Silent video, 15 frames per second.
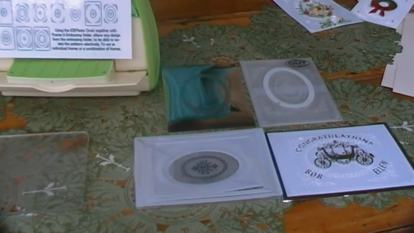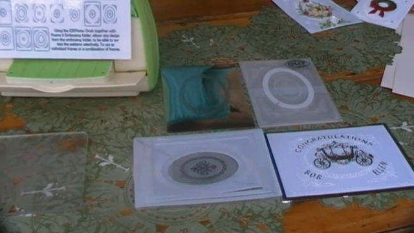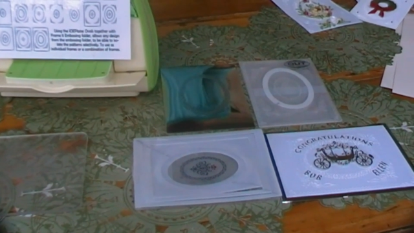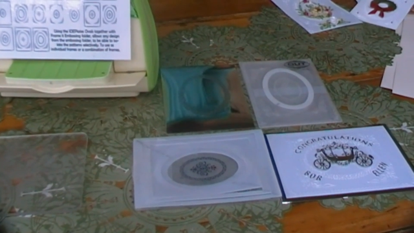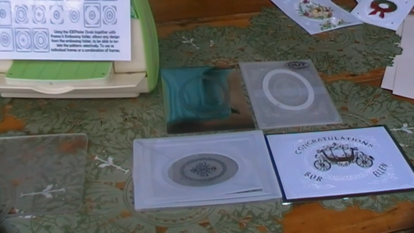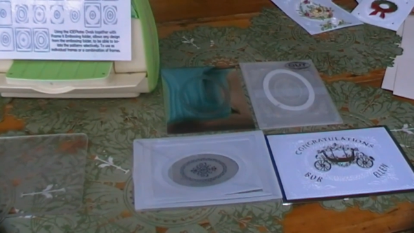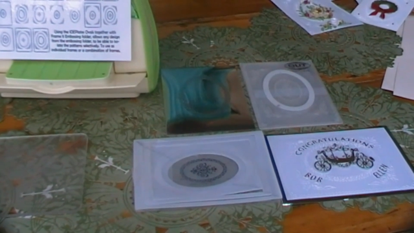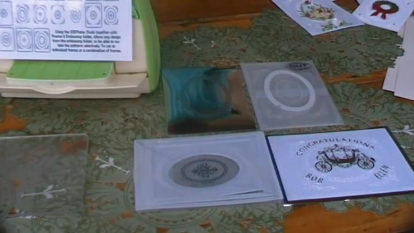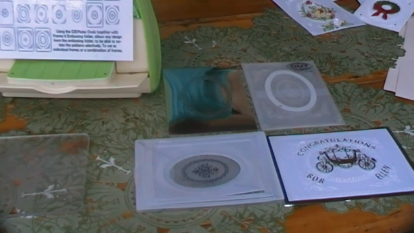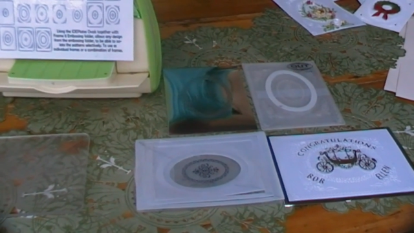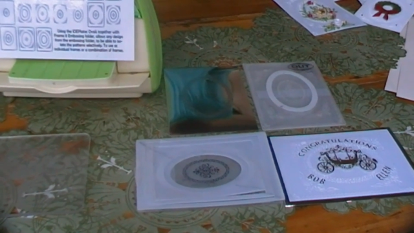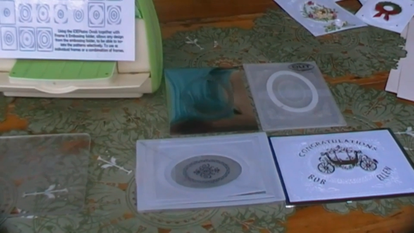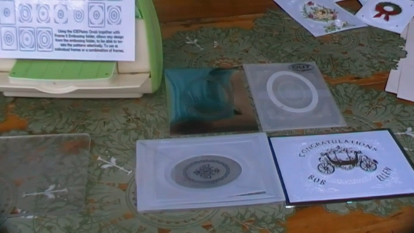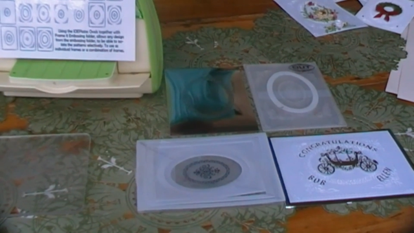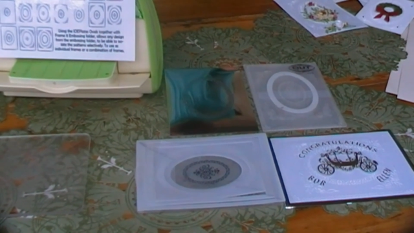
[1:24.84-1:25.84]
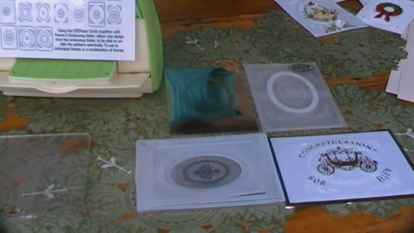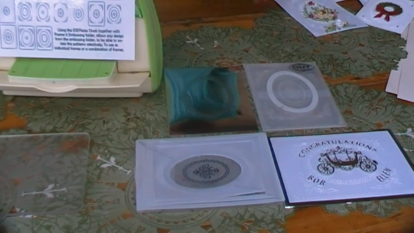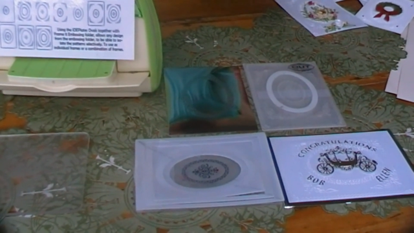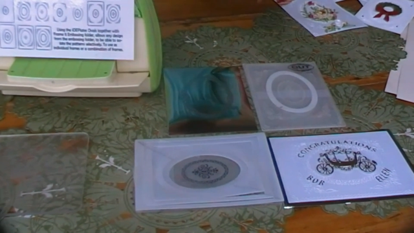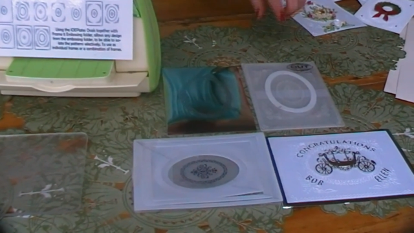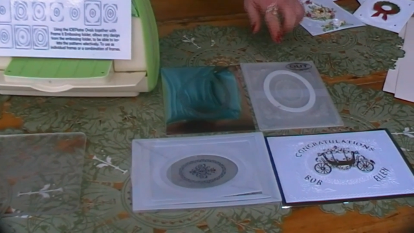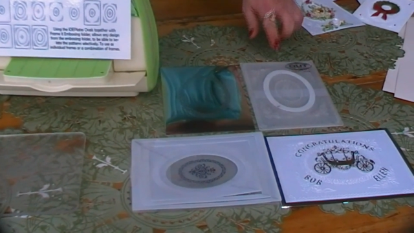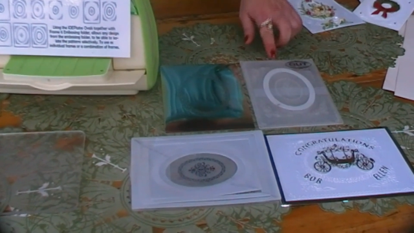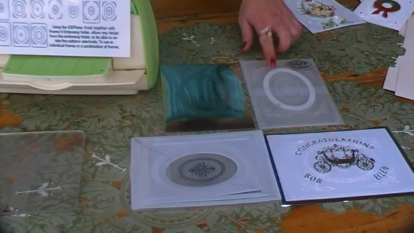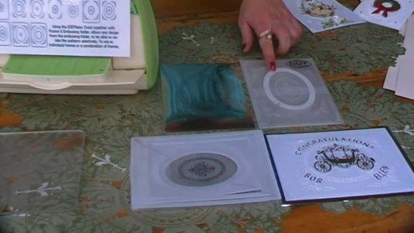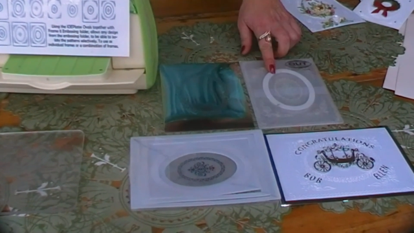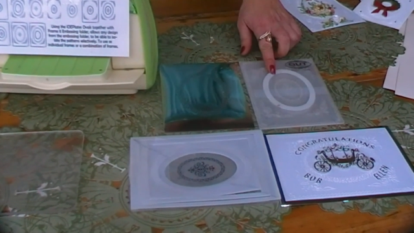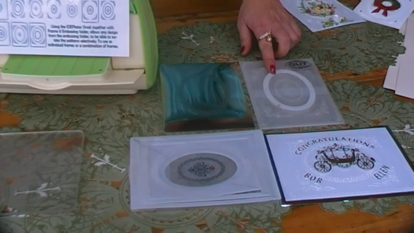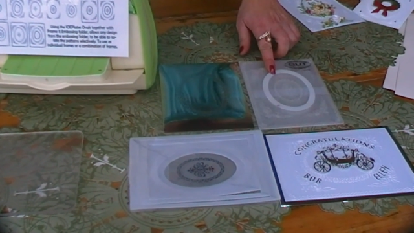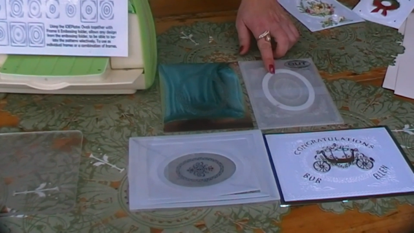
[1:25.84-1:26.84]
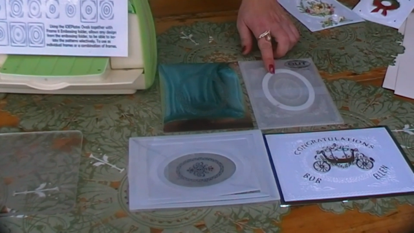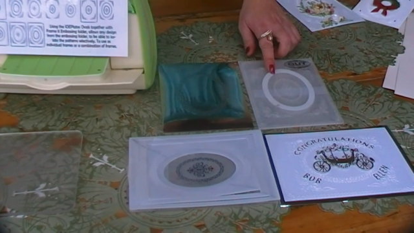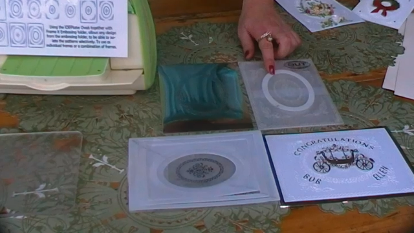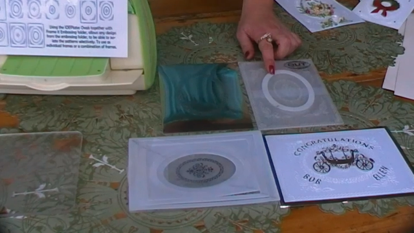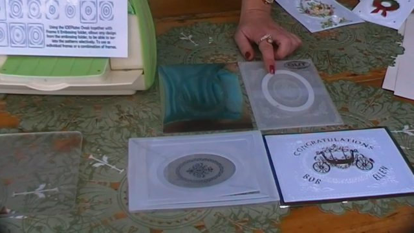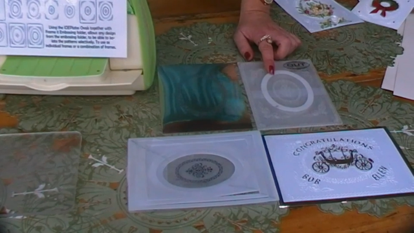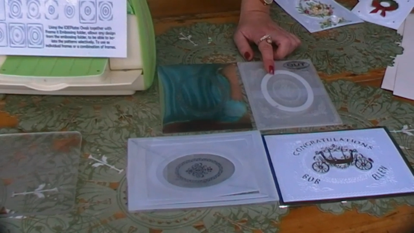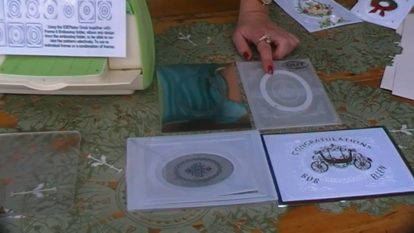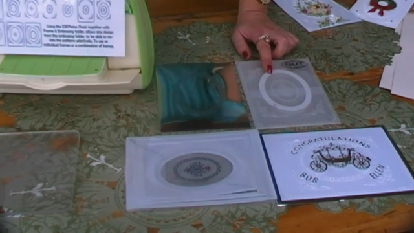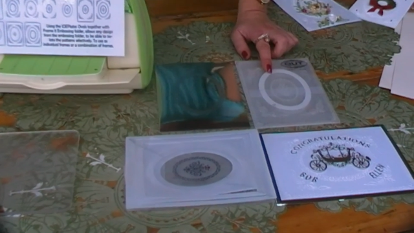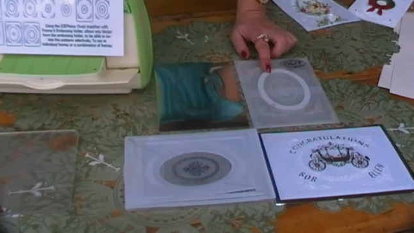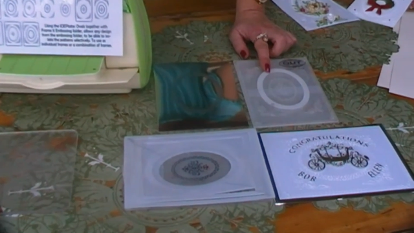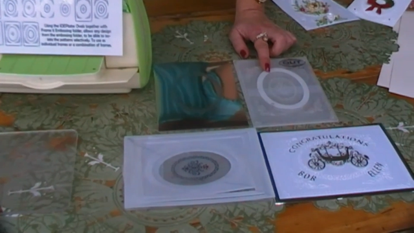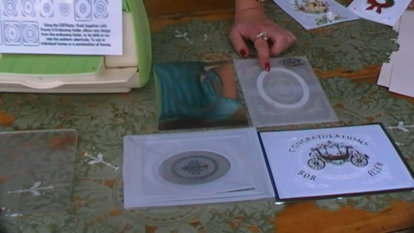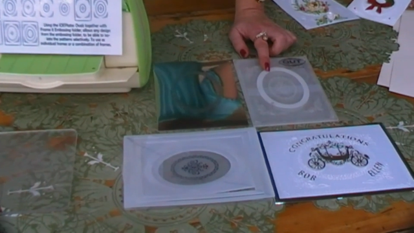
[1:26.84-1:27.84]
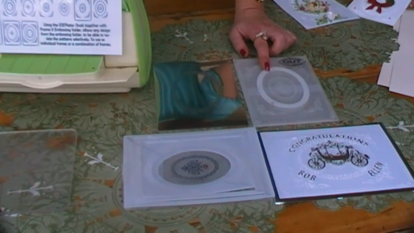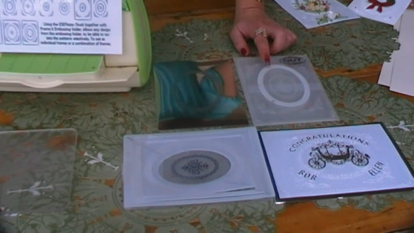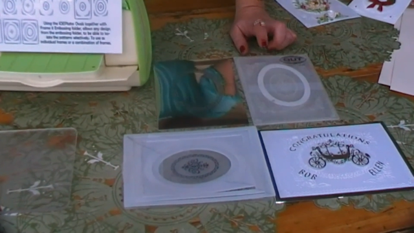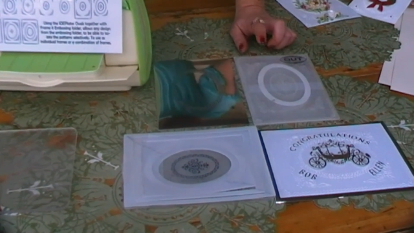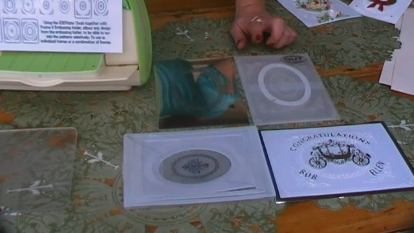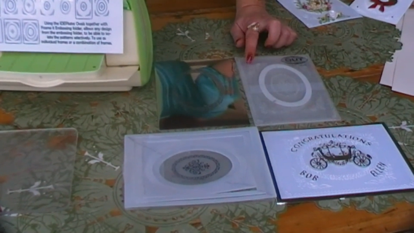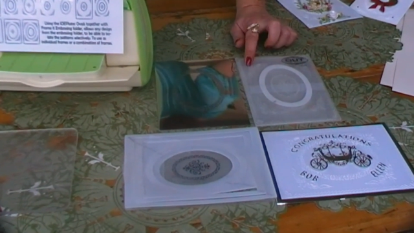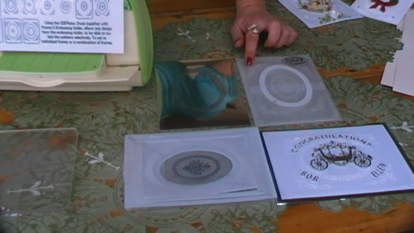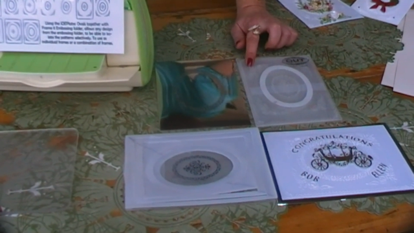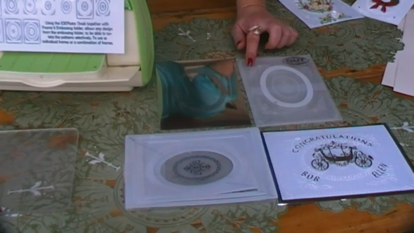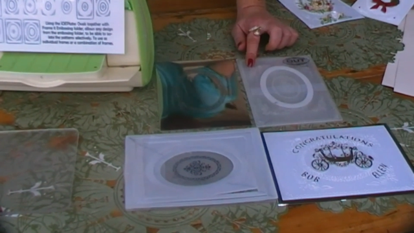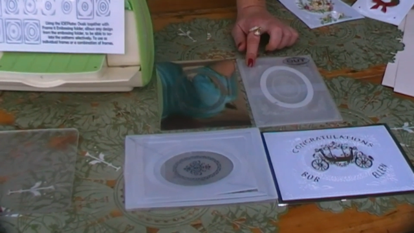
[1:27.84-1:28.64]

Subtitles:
No face is visible, so there are no lips to read.